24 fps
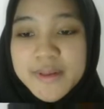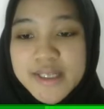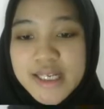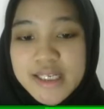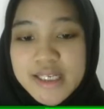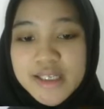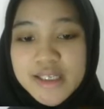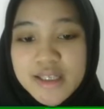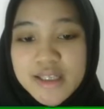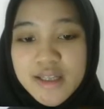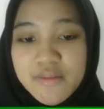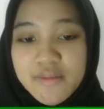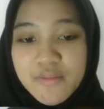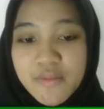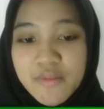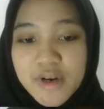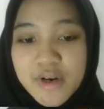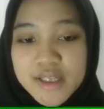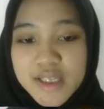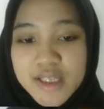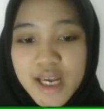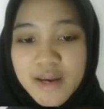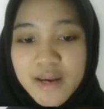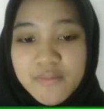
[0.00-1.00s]
each
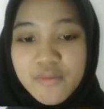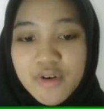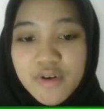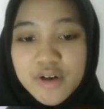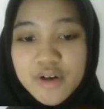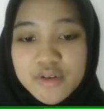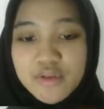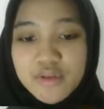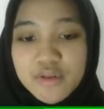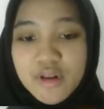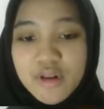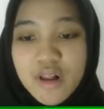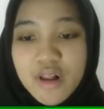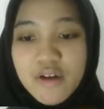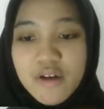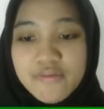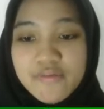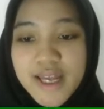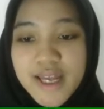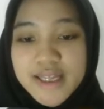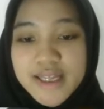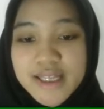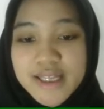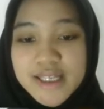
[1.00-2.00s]
time for a total of
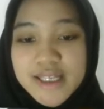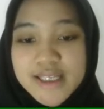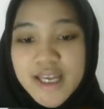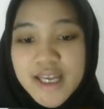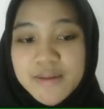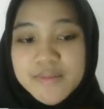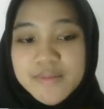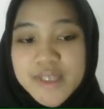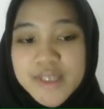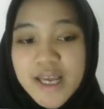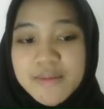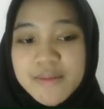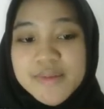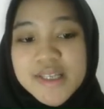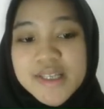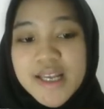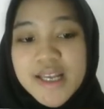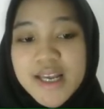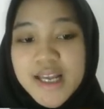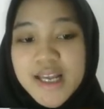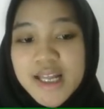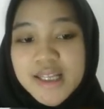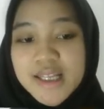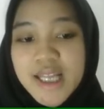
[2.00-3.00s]
n time steps.
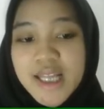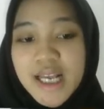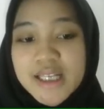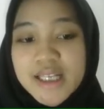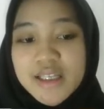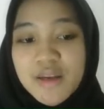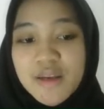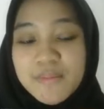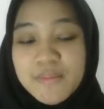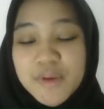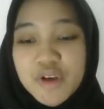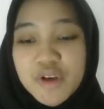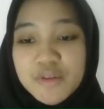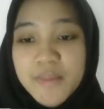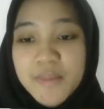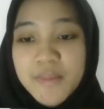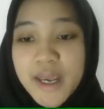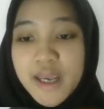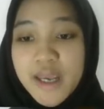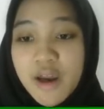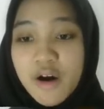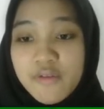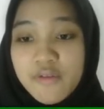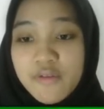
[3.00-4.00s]
Next, compute
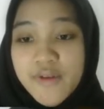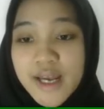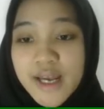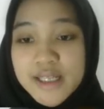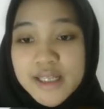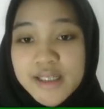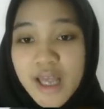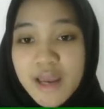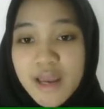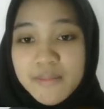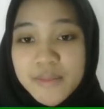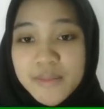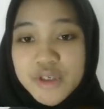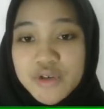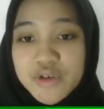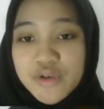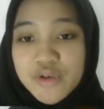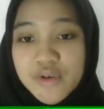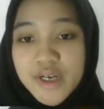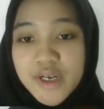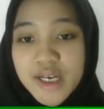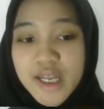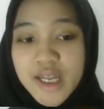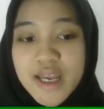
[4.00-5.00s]
payoff at time
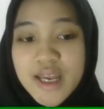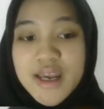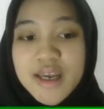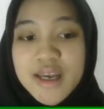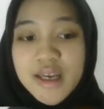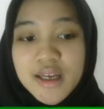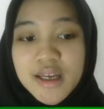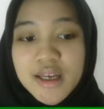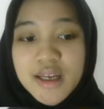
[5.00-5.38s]
maturity.